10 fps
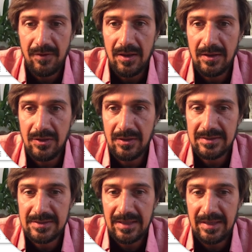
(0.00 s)
you can
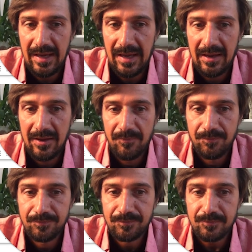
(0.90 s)
see here,
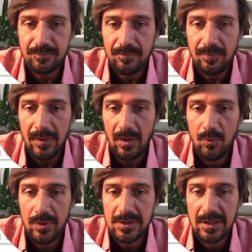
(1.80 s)

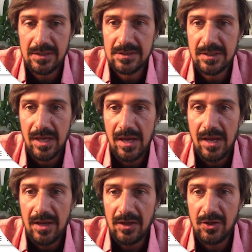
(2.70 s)
which is,
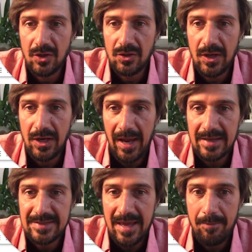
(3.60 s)
you know, it has
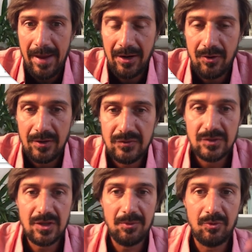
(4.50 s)
their background. So it's
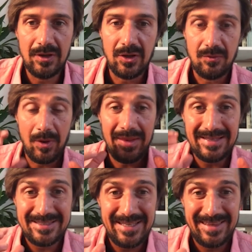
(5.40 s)
going to be really good when they
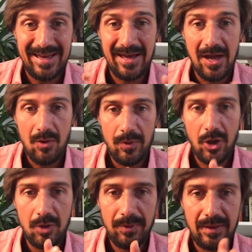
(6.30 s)
see that. We're
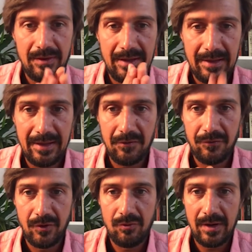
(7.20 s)
hoping that the click-through
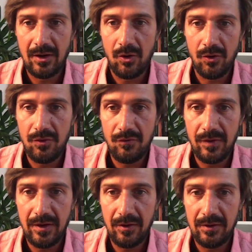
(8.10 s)
rate on the
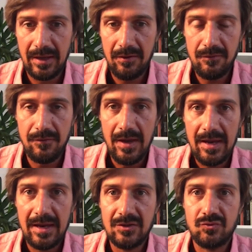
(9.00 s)
video GIF
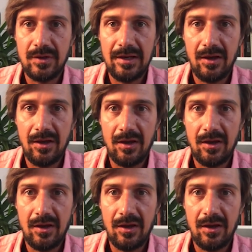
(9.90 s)
is really high,